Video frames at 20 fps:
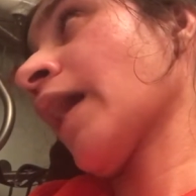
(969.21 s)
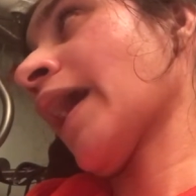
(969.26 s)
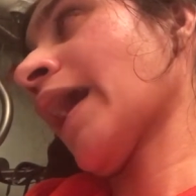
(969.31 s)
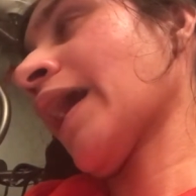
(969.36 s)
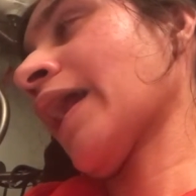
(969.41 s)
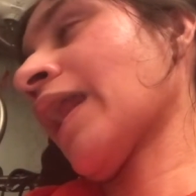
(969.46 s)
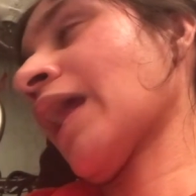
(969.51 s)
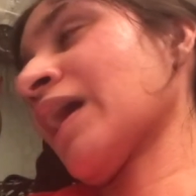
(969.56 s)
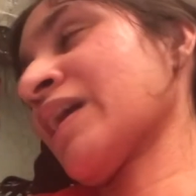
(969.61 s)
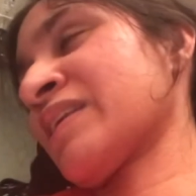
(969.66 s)

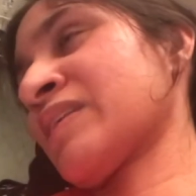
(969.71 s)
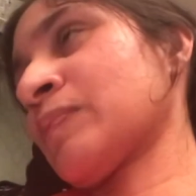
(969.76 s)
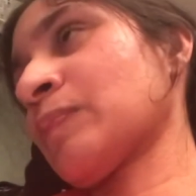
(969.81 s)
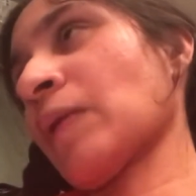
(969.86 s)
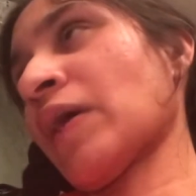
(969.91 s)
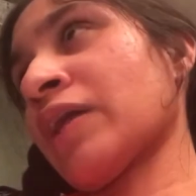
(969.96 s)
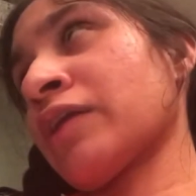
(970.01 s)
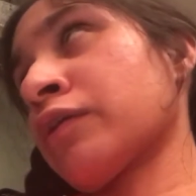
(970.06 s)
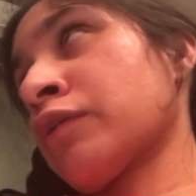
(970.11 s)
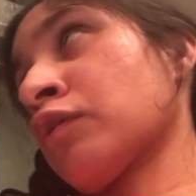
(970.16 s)
and I
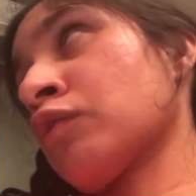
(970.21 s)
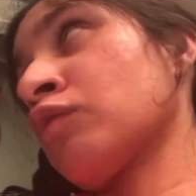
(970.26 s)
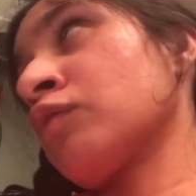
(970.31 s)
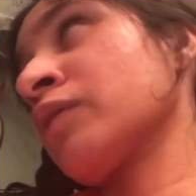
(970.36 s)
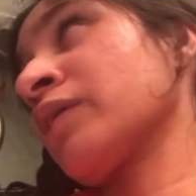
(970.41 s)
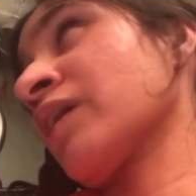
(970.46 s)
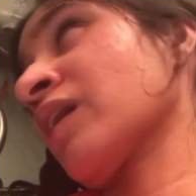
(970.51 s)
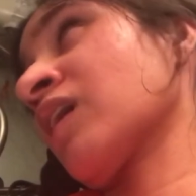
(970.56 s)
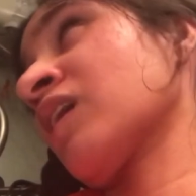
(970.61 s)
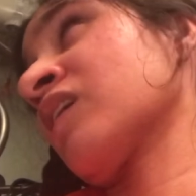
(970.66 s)
spent New
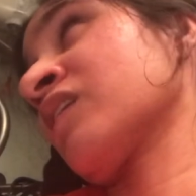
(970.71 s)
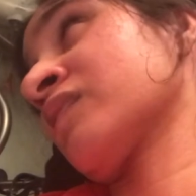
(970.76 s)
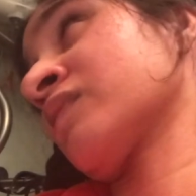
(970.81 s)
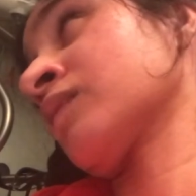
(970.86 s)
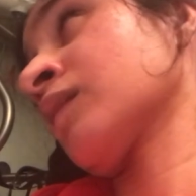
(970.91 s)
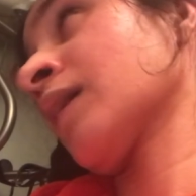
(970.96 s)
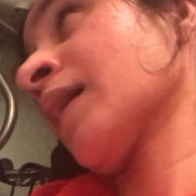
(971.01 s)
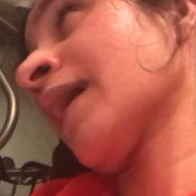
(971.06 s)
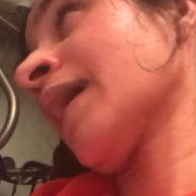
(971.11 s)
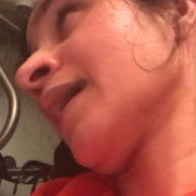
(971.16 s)

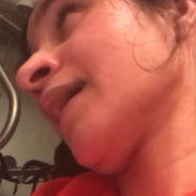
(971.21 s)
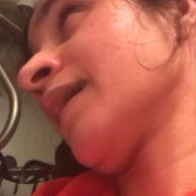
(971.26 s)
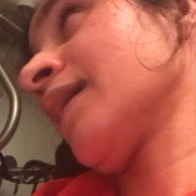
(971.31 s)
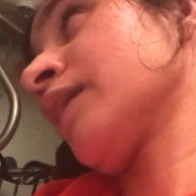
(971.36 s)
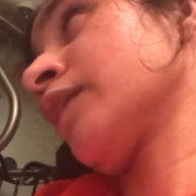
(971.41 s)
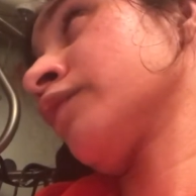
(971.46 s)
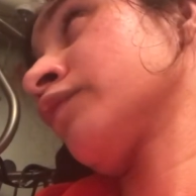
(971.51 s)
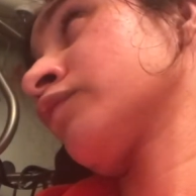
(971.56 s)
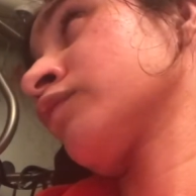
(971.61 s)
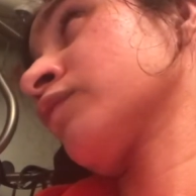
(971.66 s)
Year's
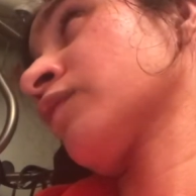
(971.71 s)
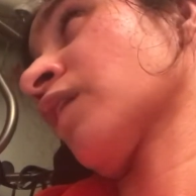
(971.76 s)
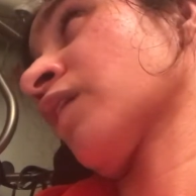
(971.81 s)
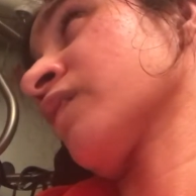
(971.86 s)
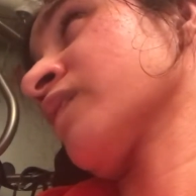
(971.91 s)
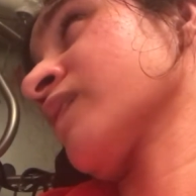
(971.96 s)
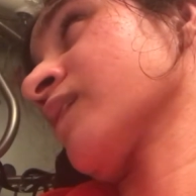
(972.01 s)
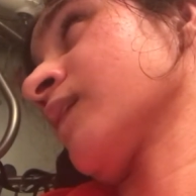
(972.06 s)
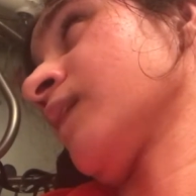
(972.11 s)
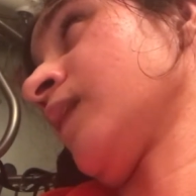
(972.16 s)
in
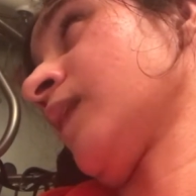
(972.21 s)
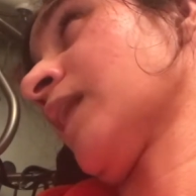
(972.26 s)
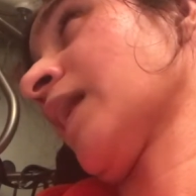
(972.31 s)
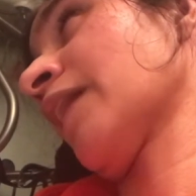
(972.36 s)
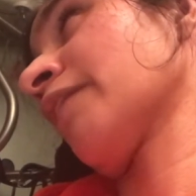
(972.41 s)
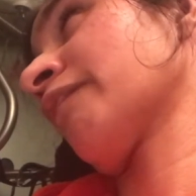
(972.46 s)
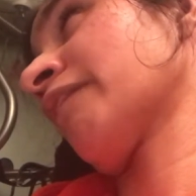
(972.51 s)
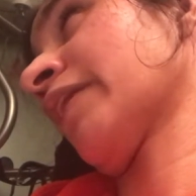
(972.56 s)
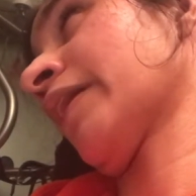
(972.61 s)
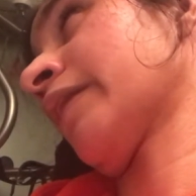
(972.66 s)

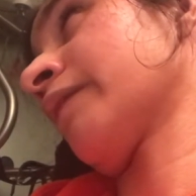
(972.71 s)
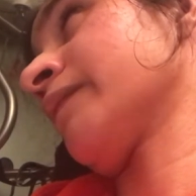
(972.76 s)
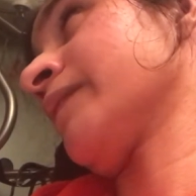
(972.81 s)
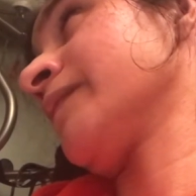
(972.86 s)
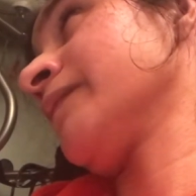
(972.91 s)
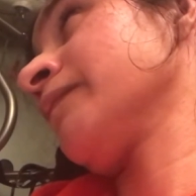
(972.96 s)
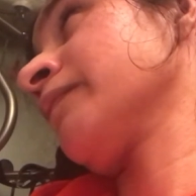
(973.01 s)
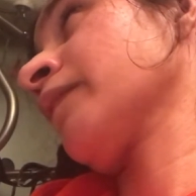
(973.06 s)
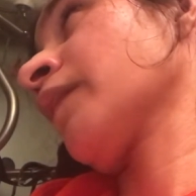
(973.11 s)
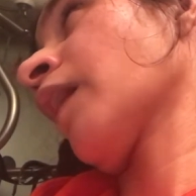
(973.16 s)
2011,
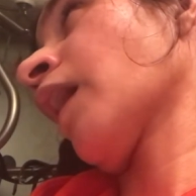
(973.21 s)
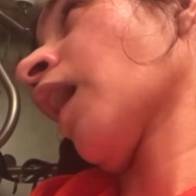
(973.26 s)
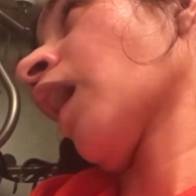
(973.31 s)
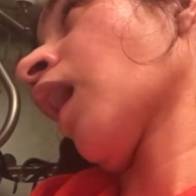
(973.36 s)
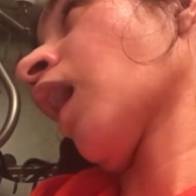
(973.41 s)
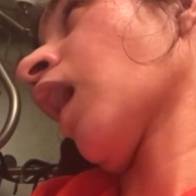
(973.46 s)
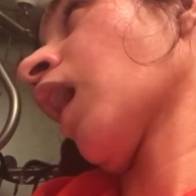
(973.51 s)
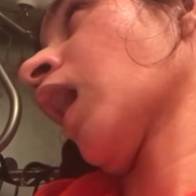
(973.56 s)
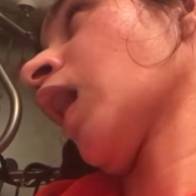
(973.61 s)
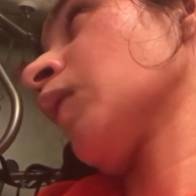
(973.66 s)

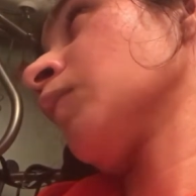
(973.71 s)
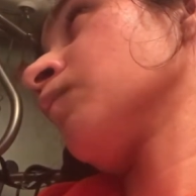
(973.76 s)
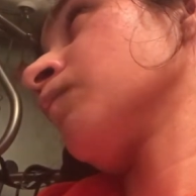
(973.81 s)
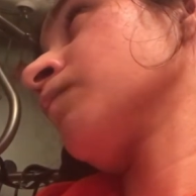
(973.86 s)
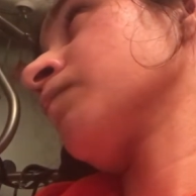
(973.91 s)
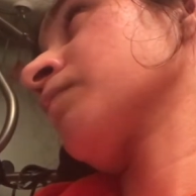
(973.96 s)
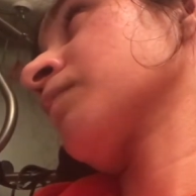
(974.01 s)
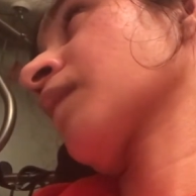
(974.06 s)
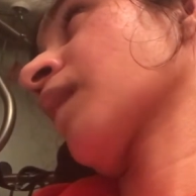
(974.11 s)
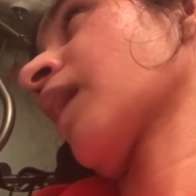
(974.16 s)

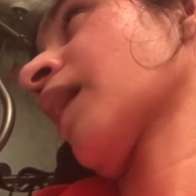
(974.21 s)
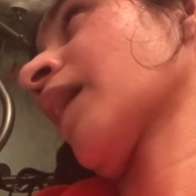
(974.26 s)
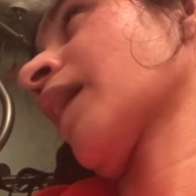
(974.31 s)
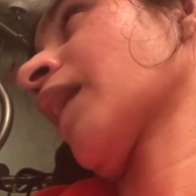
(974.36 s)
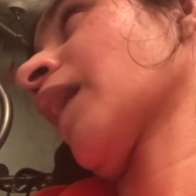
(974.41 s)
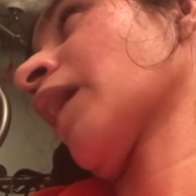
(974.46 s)
and I